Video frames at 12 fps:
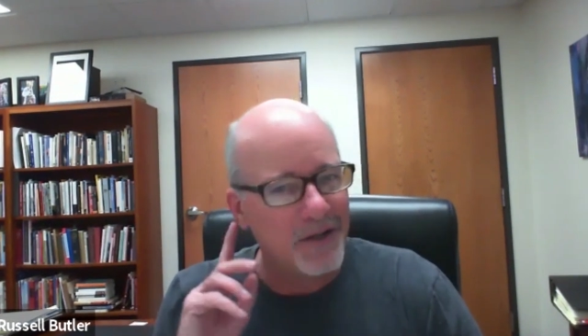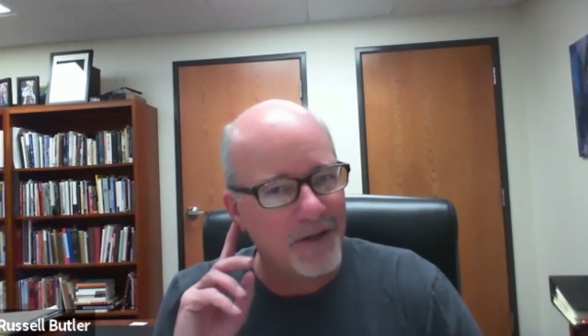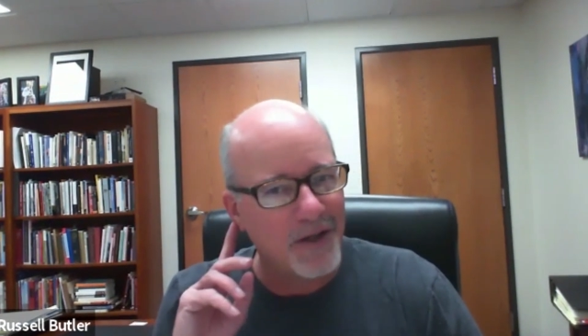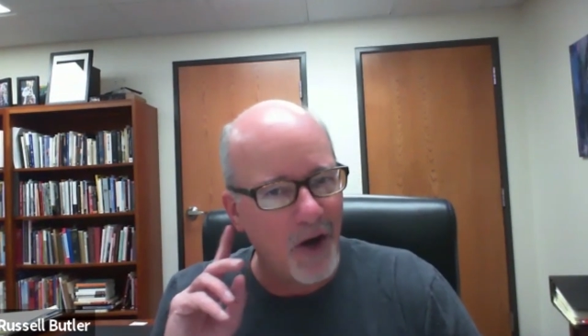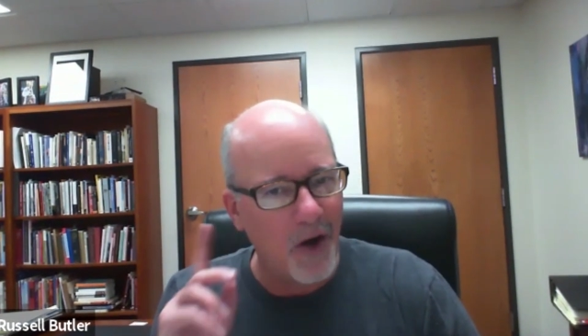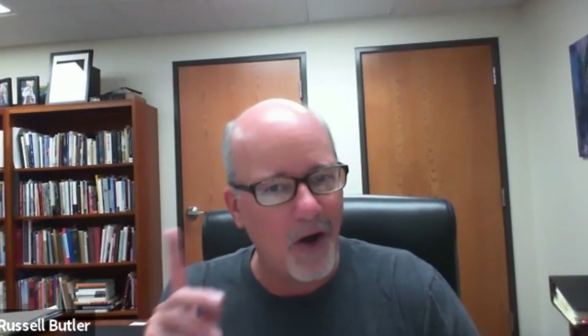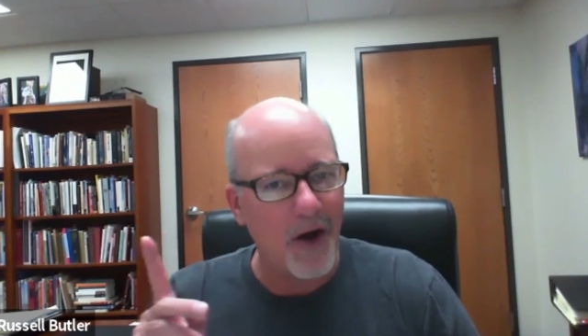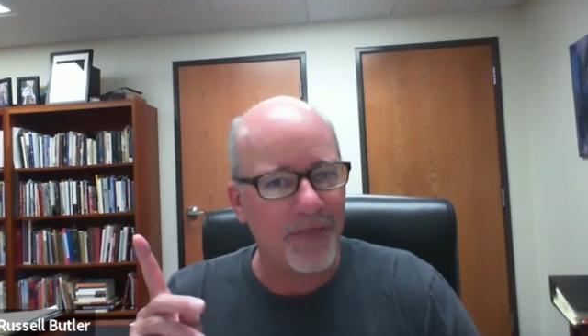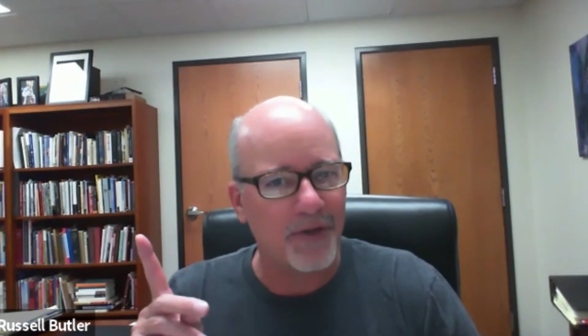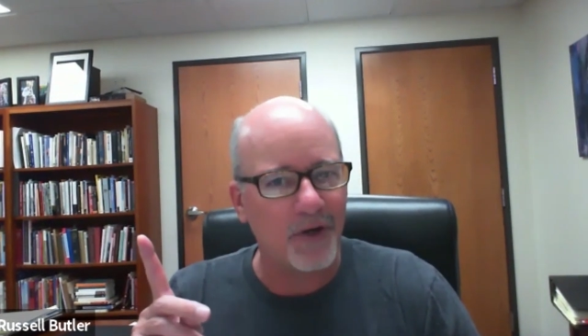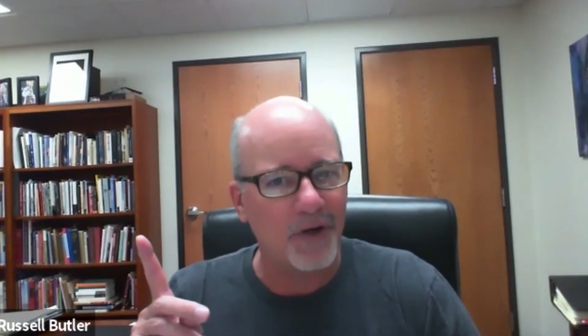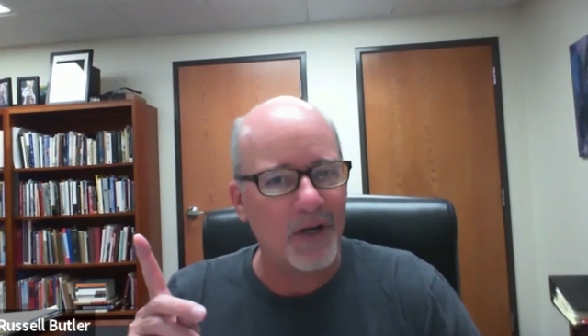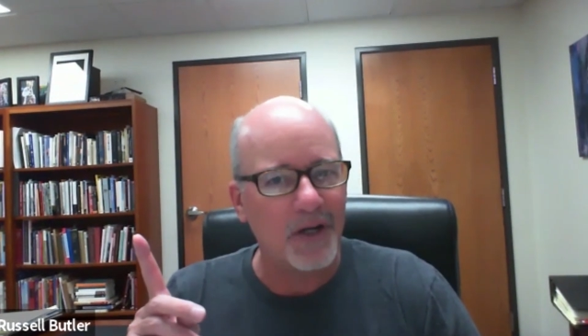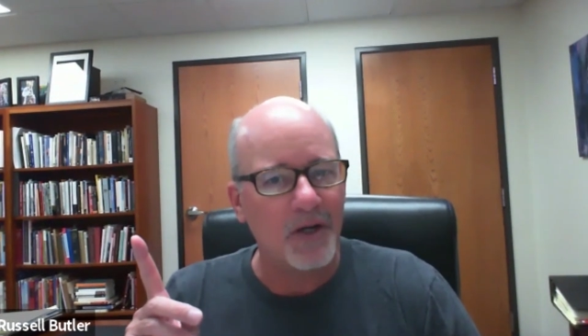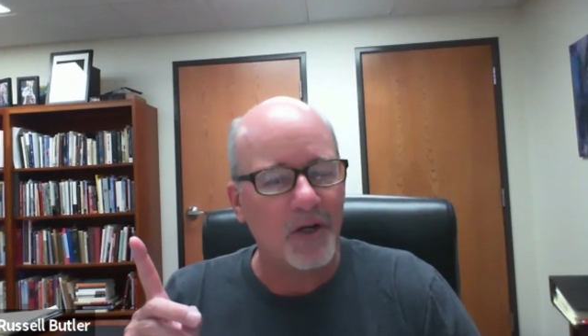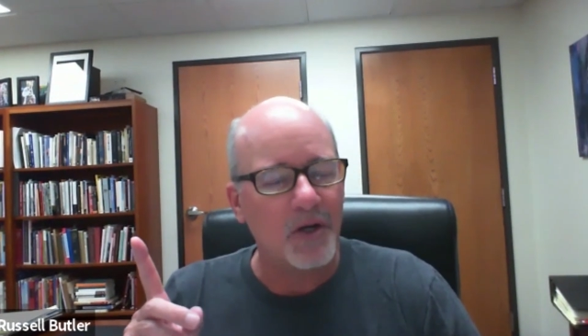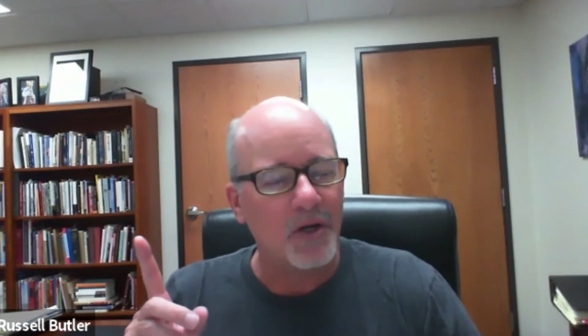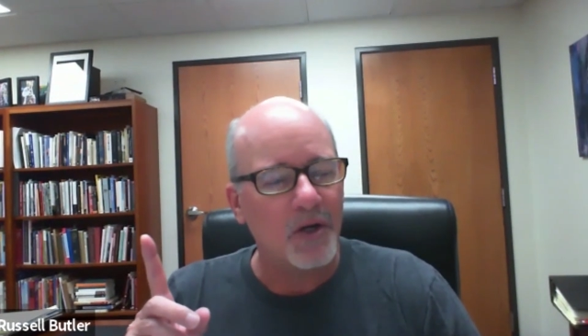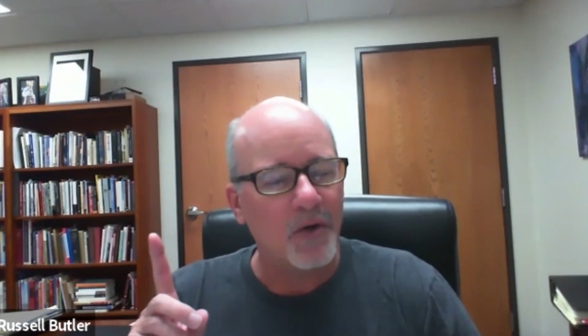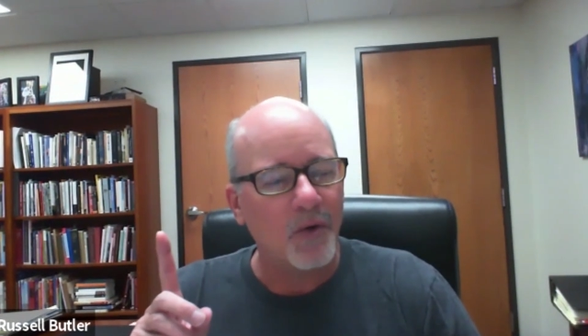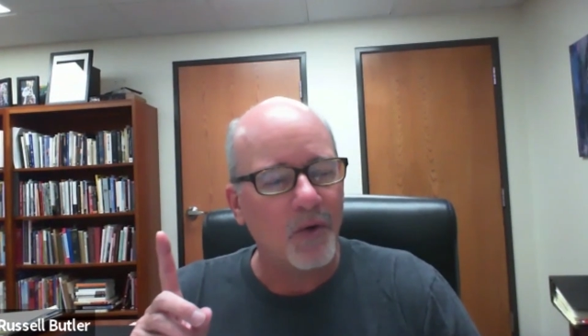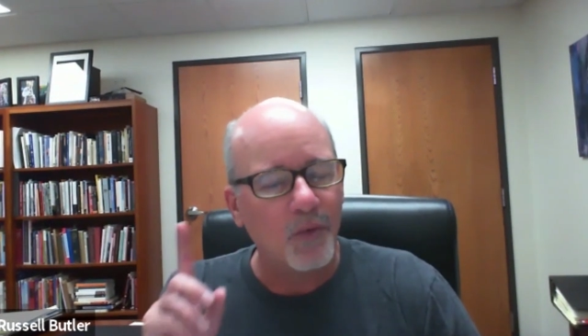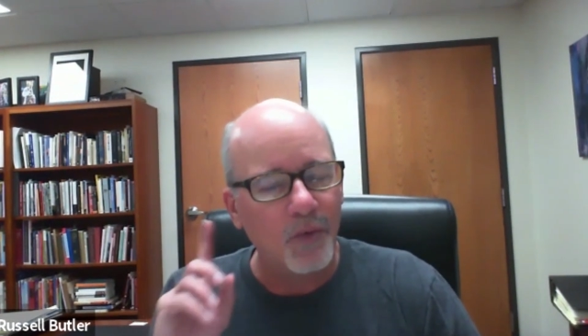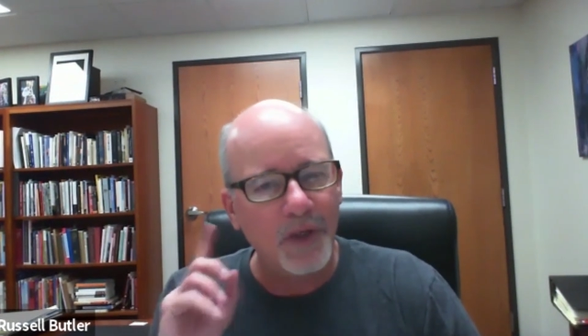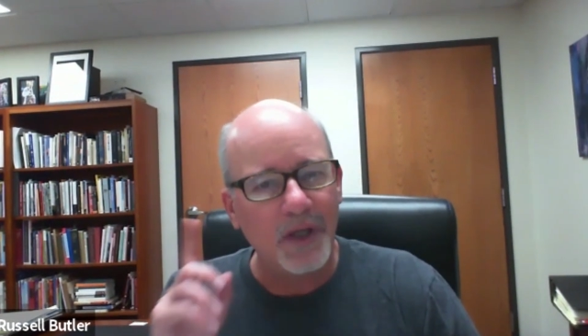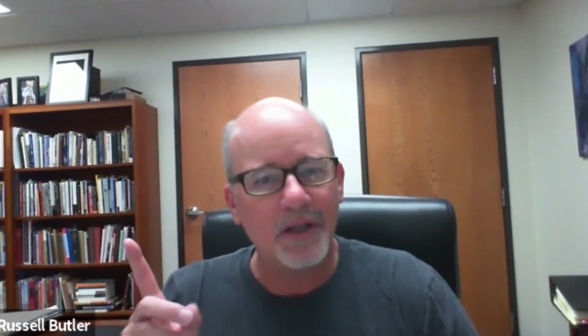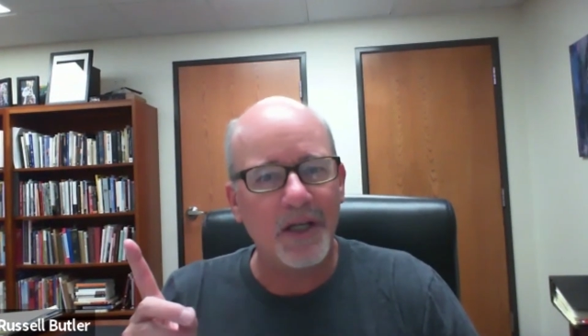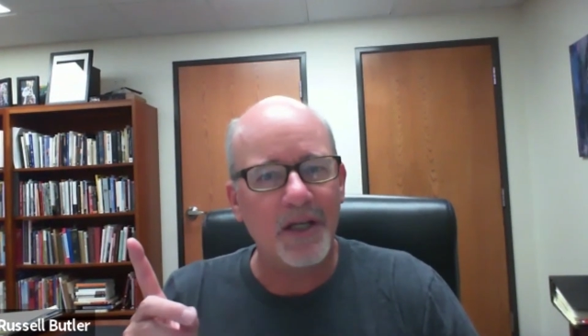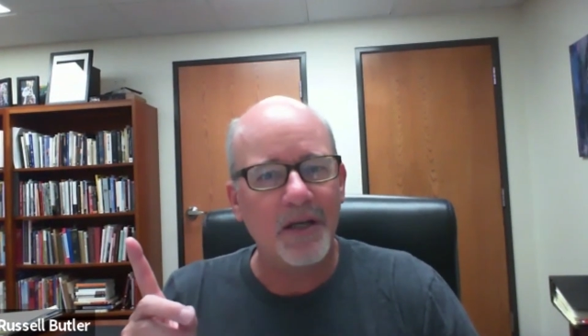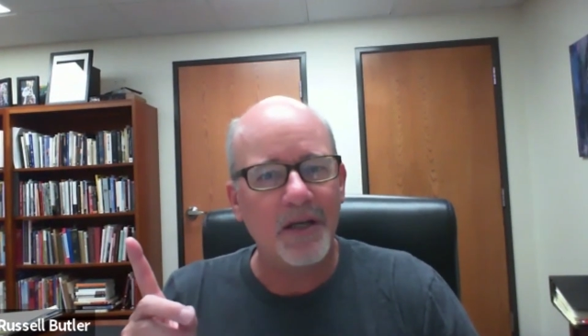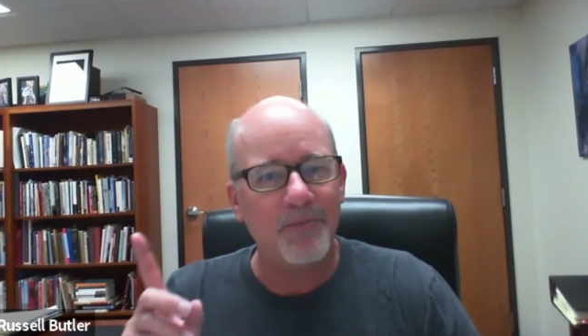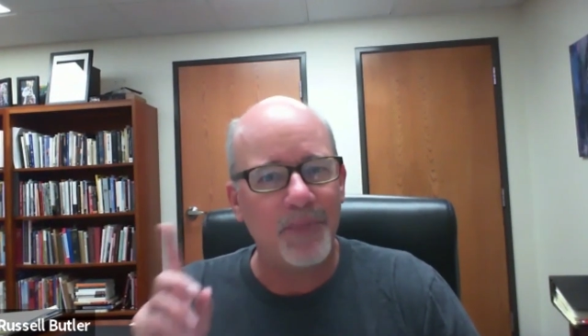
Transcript: the author really